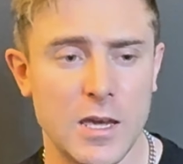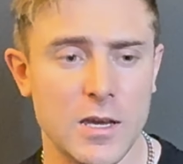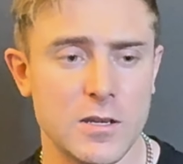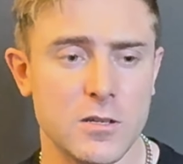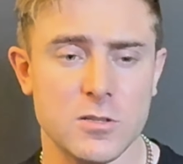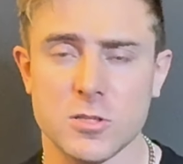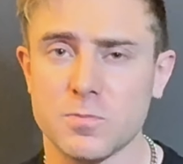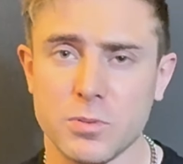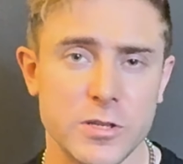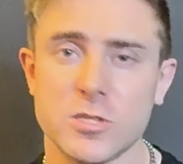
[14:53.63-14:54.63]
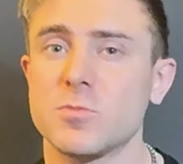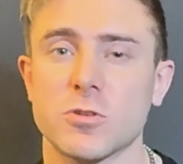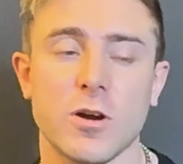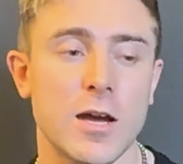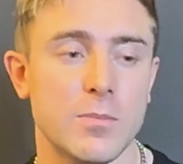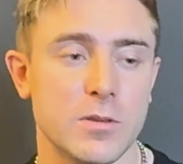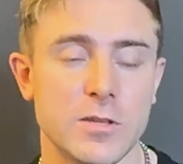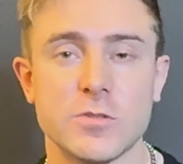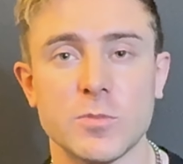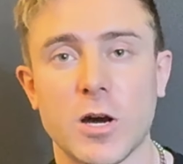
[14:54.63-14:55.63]
And please subscribe,
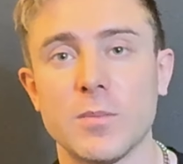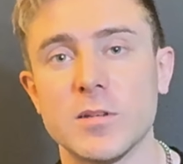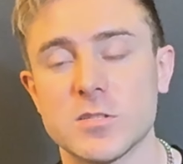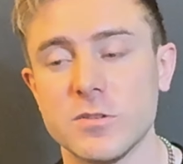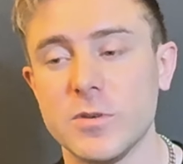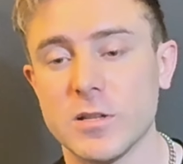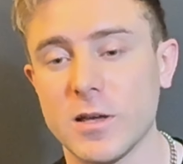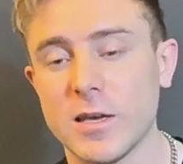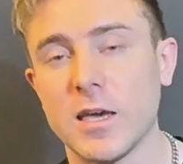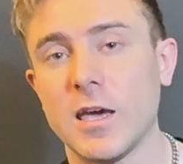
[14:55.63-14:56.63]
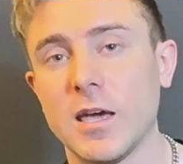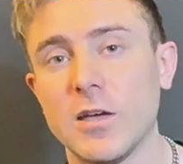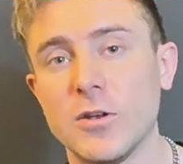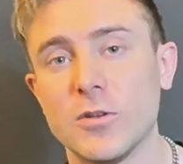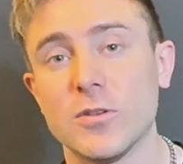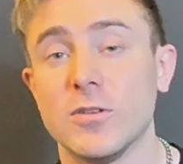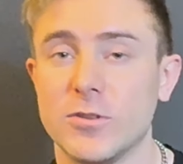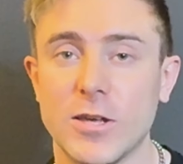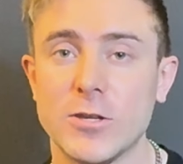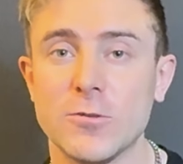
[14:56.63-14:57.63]
leave some comments, leave me a like, and
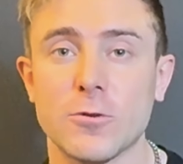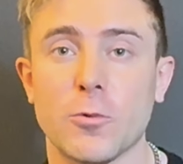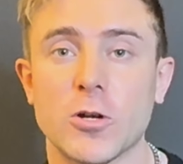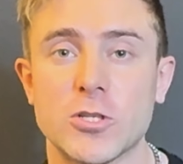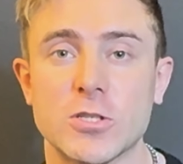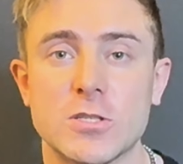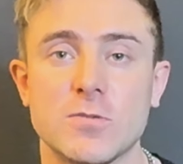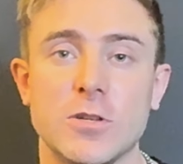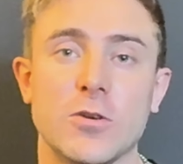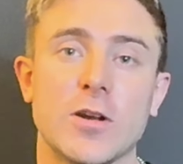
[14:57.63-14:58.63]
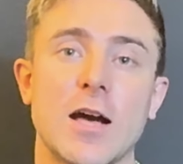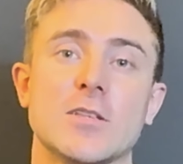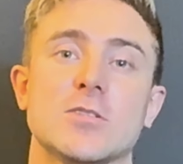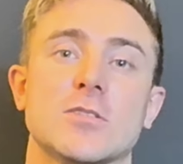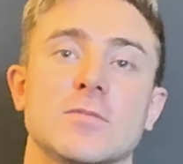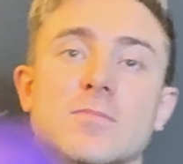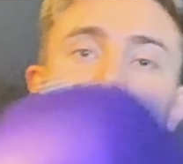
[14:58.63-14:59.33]
thank you for watching this video, guys.